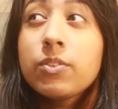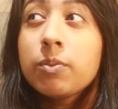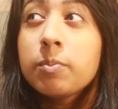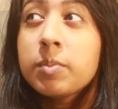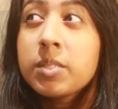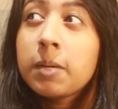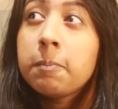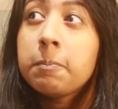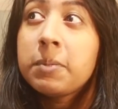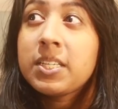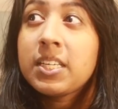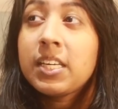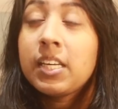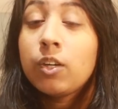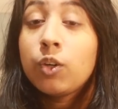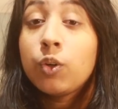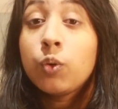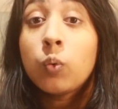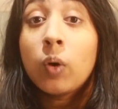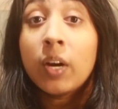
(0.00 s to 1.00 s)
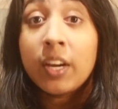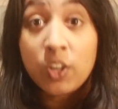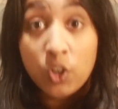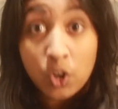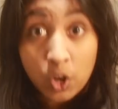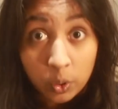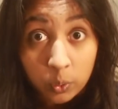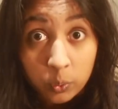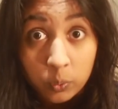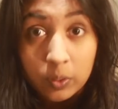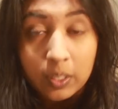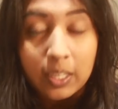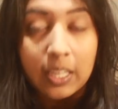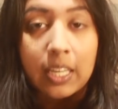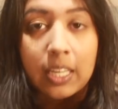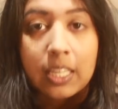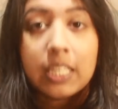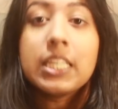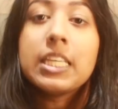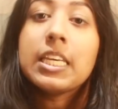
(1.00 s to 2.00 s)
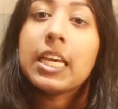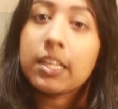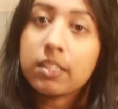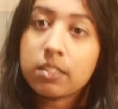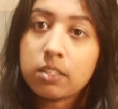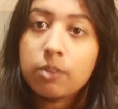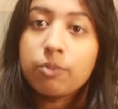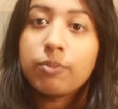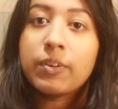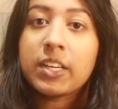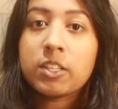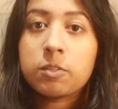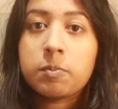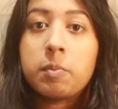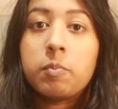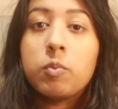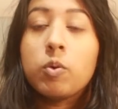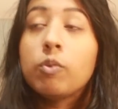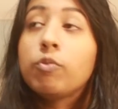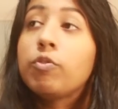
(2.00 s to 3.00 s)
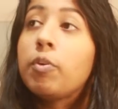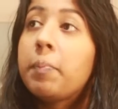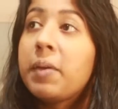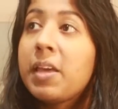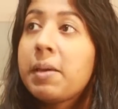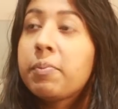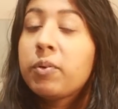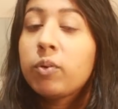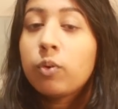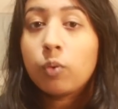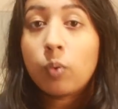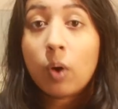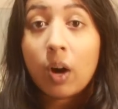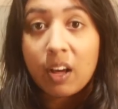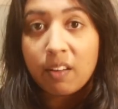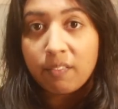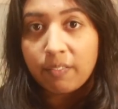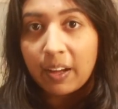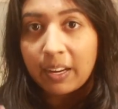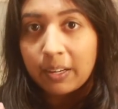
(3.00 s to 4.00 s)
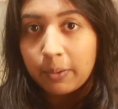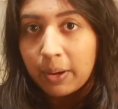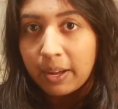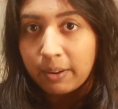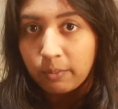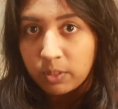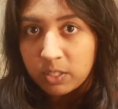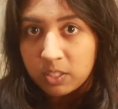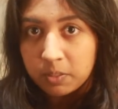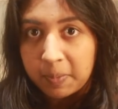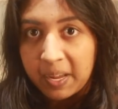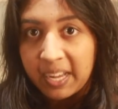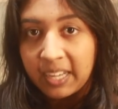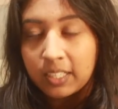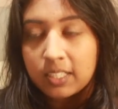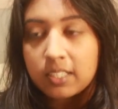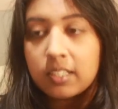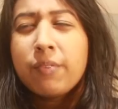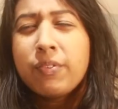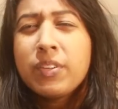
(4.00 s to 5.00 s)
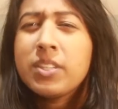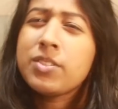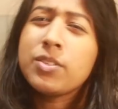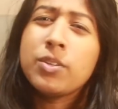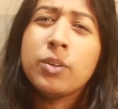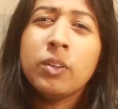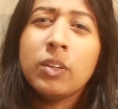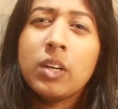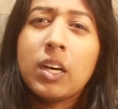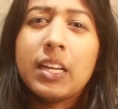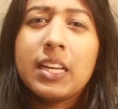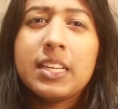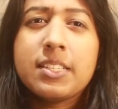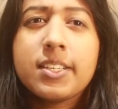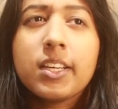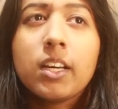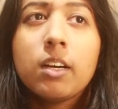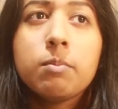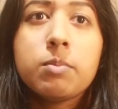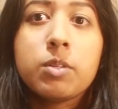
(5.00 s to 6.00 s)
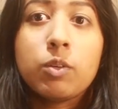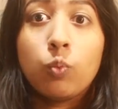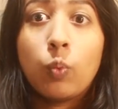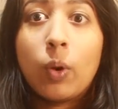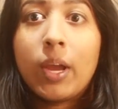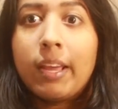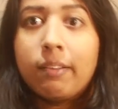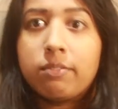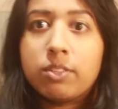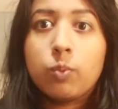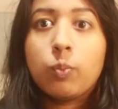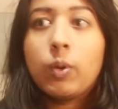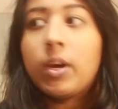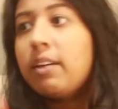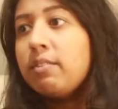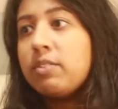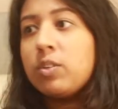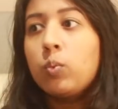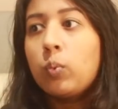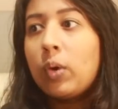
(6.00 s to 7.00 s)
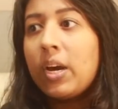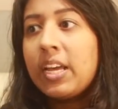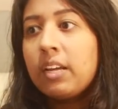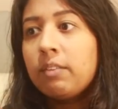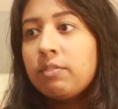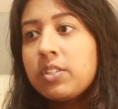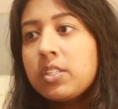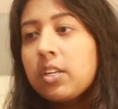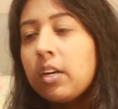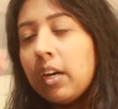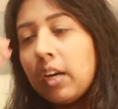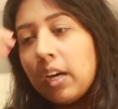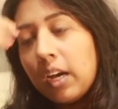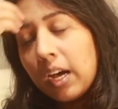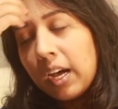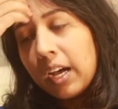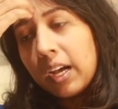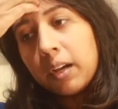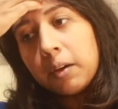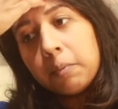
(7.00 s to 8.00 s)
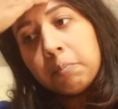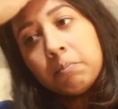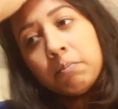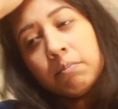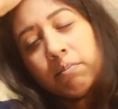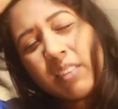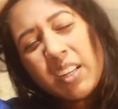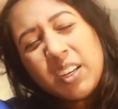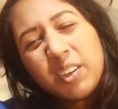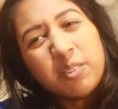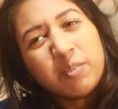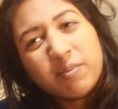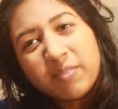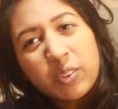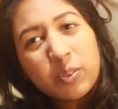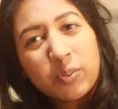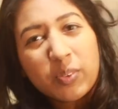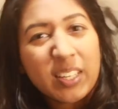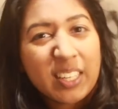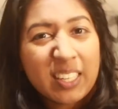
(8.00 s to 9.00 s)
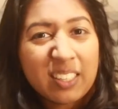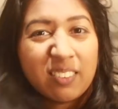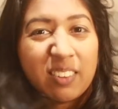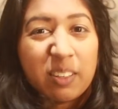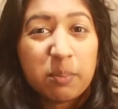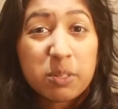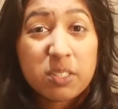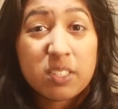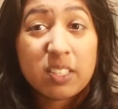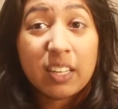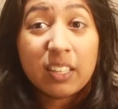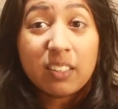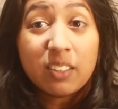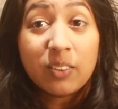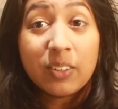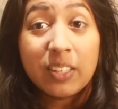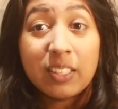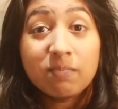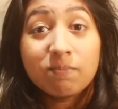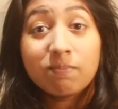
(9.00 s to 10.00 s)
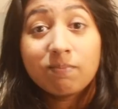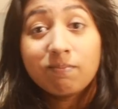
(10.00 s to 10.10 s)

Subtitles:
from somebody who I know, it yes, affects me more. For people who I value and respect, if it's not, unless it comes in waves and waves and waves, no, not really. I'm just like, alright,